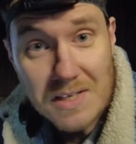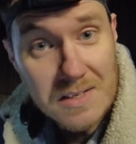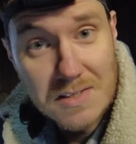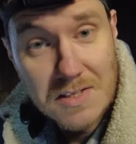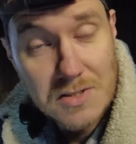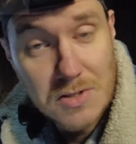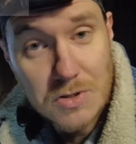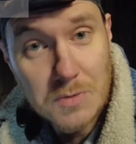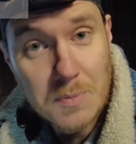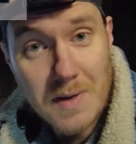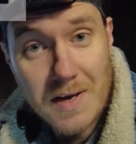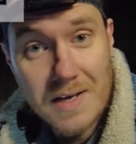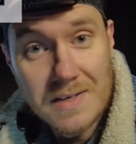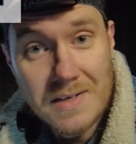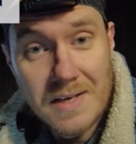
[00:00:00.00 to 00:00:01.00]
needed to touch
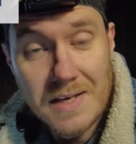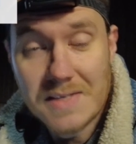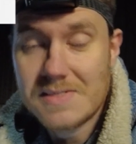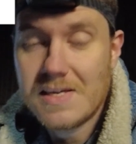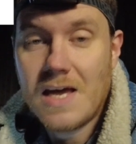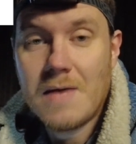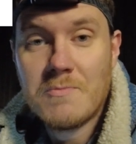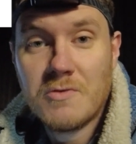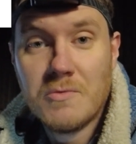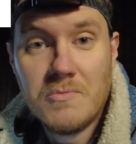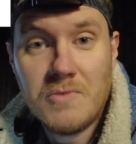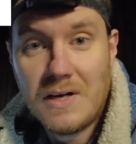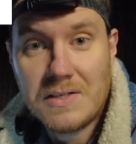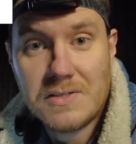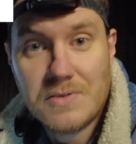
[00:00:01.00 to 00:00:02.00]
mine. It came from
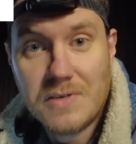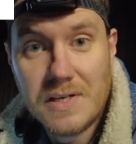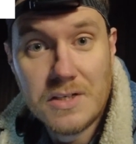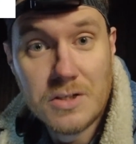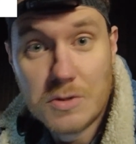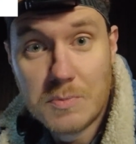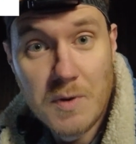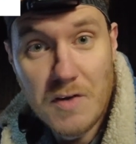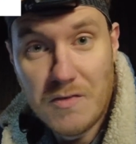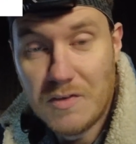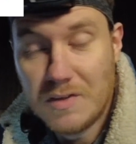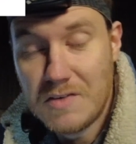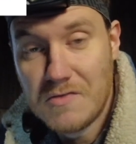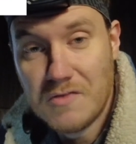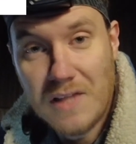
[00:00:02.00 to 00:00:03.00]
factory just
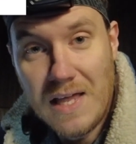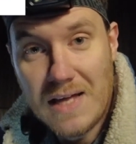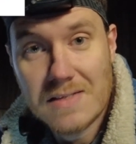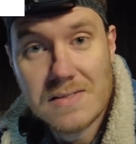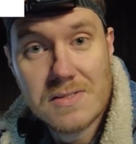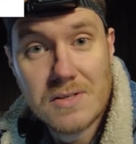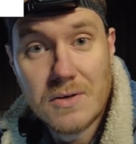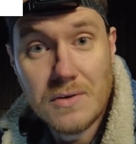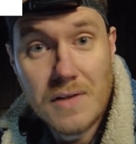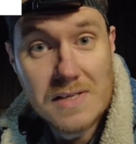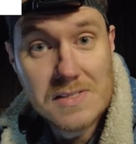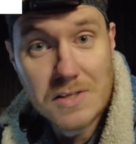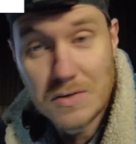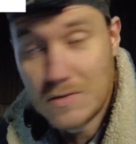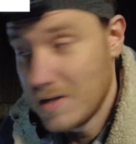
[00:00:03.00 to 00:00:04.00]
perfectly flat, so that's
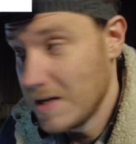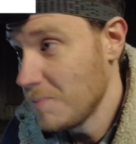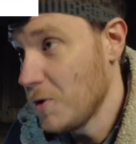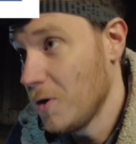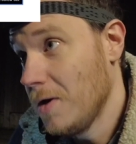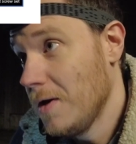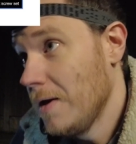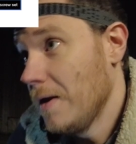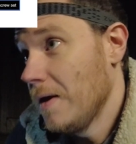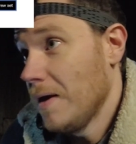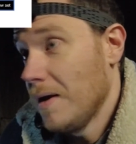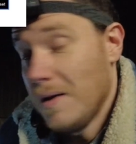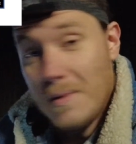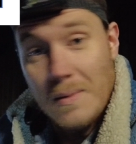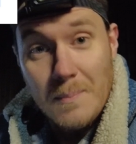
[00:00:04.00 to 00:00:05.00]
a good thing. But
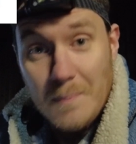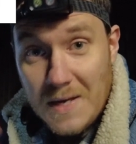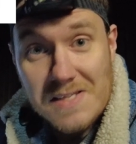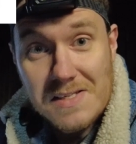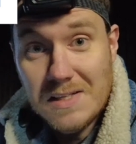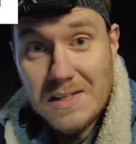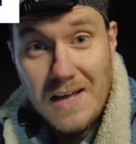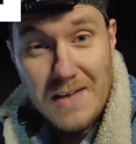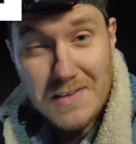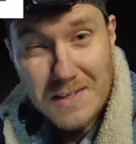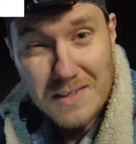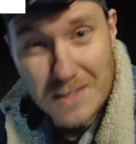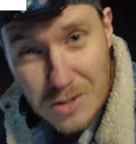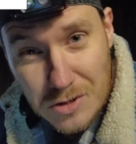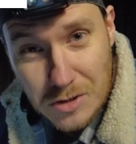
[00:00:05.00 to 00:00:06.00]
basically, I think
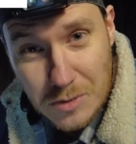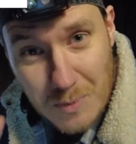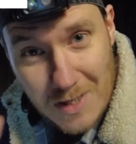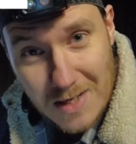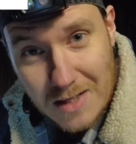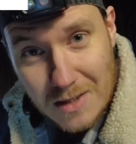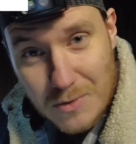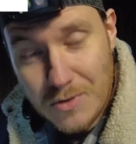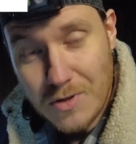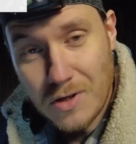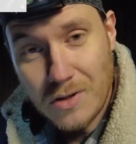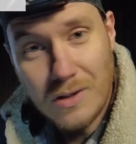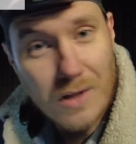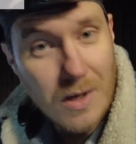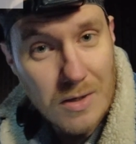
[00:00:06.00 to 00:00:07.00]
this should be included
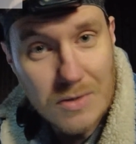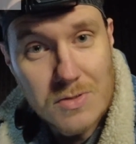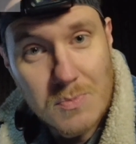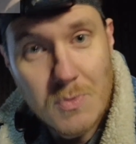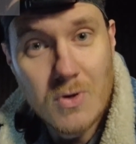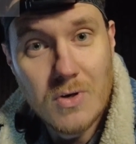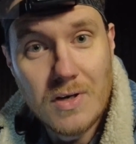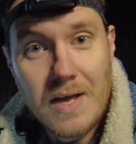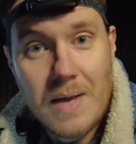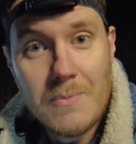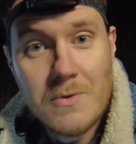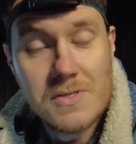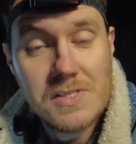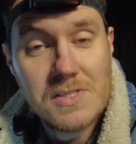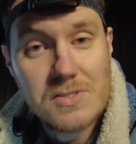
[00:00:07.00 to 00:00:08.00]
on lots more
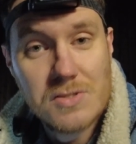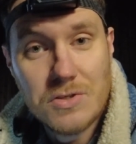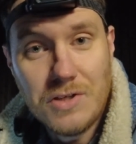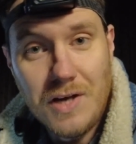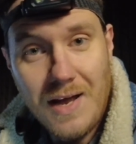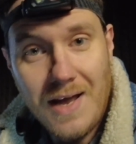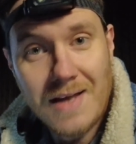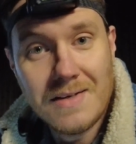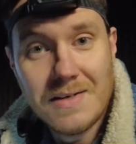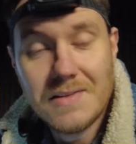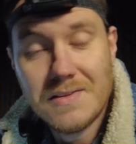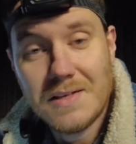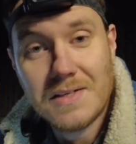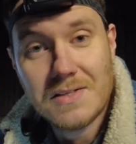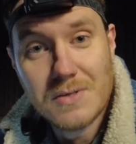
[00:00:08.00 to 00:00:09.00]
cameras. It's such a handy
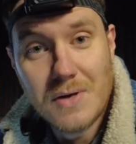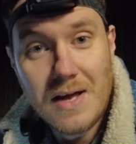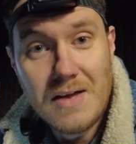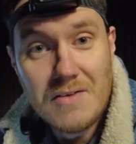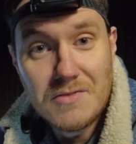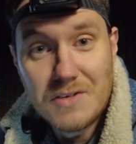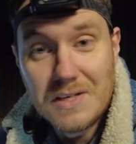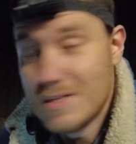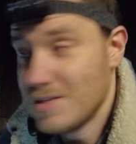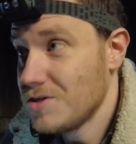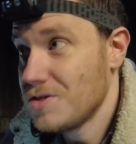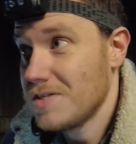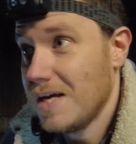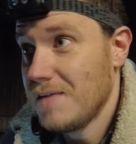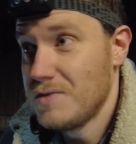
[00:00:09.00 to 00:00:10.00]
thing to have, and it
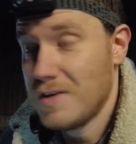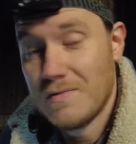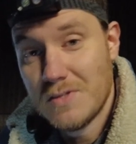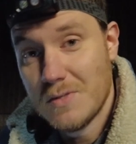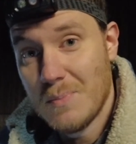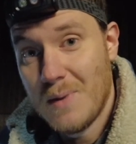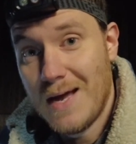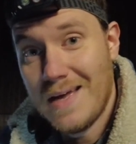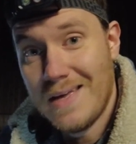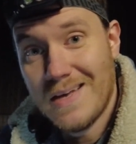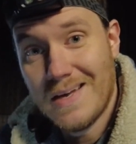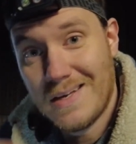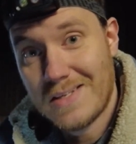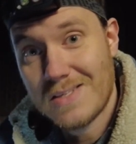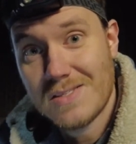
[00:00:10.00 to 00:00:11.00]
just saves you having to buy
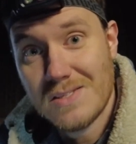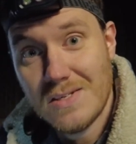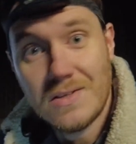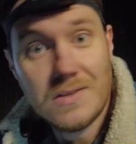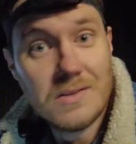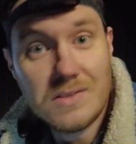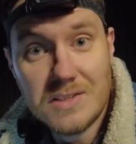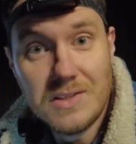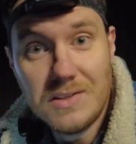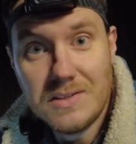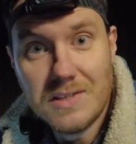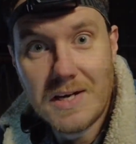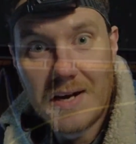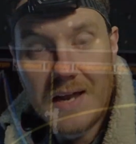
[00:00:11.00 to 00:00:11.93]
an external tilting